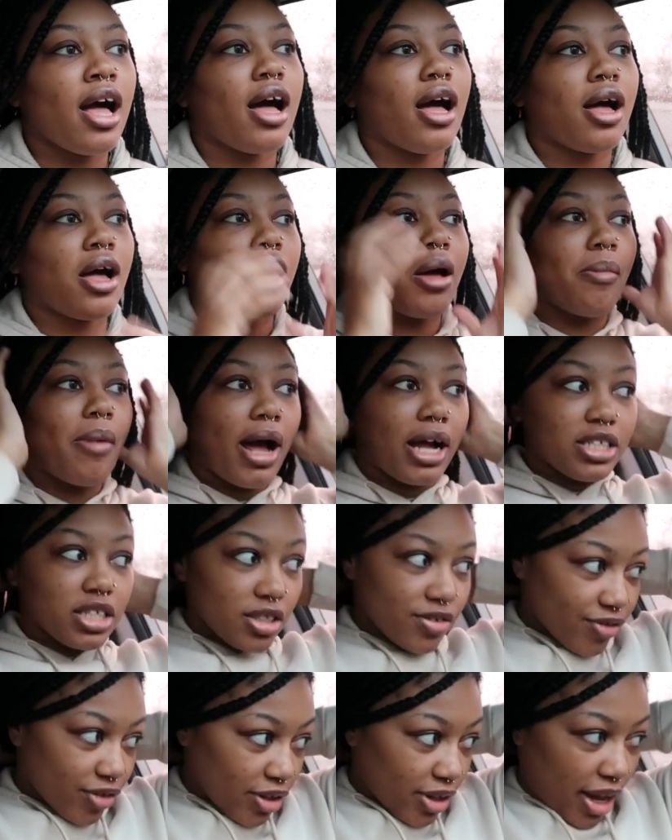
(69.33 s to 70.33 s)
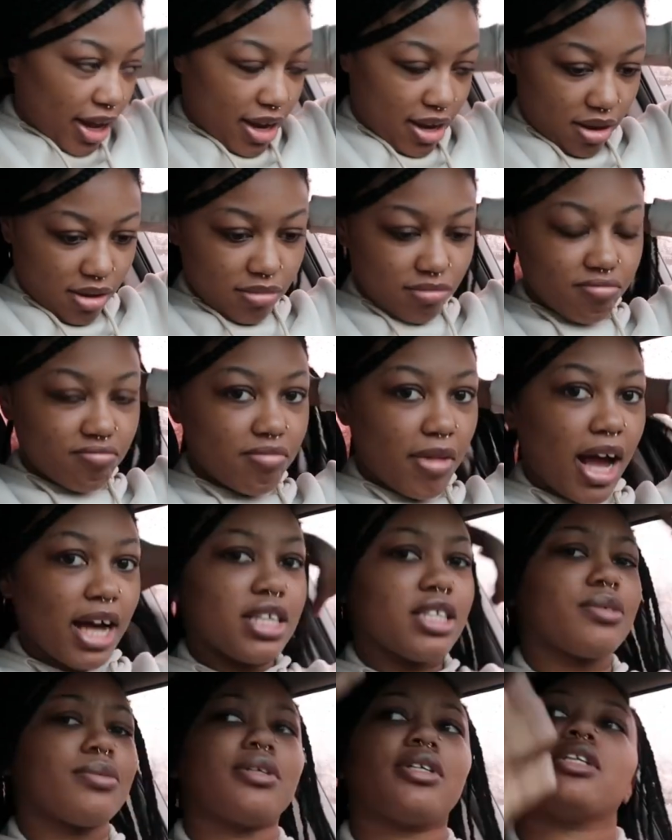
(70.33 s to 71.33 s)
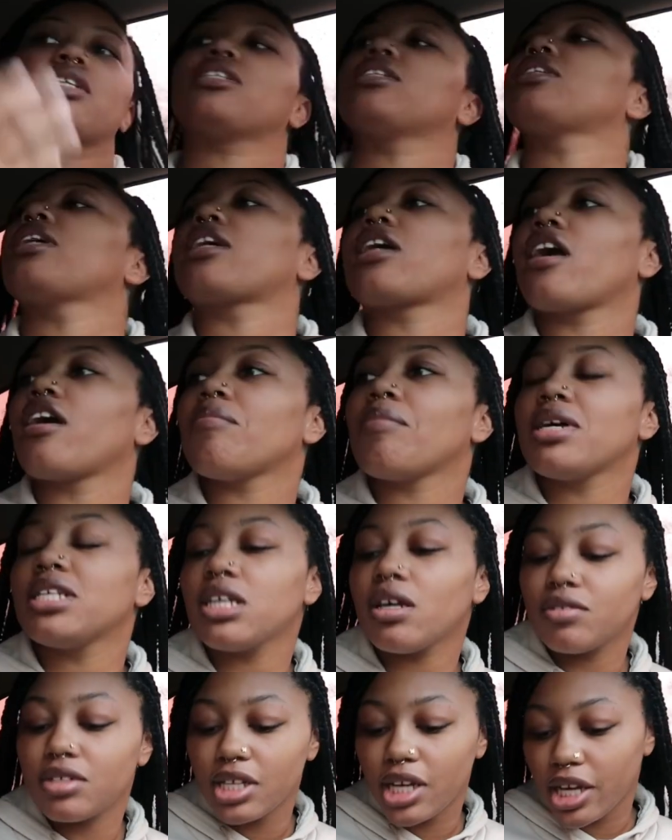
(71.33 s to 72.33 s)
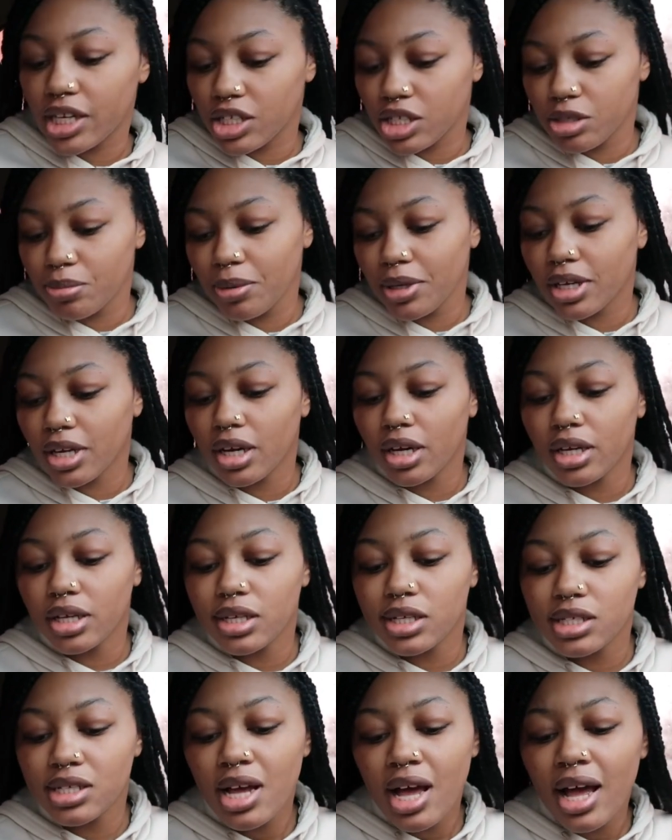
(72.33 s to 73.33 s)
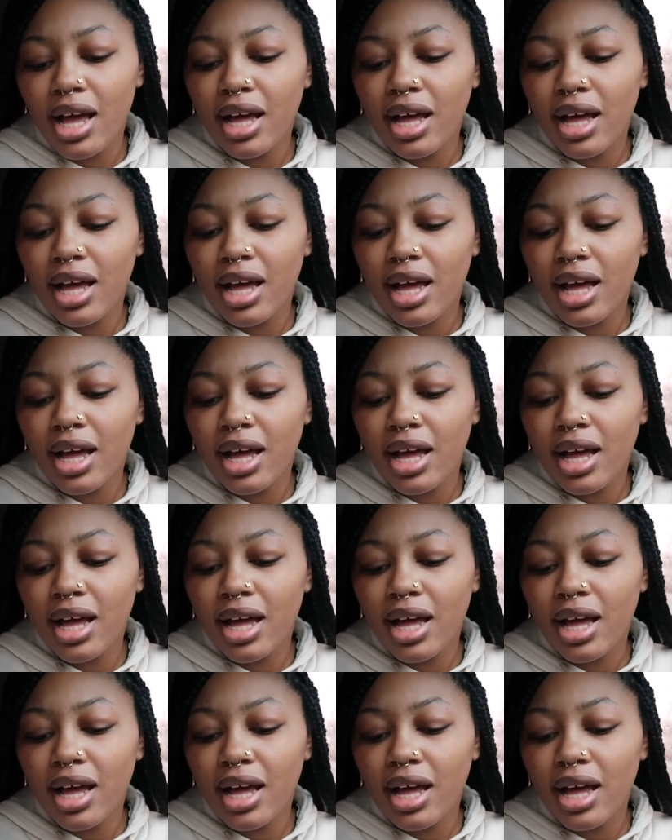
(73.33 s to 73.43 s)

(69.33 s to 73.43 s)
I just feel like I just really need to take care of myself today, just because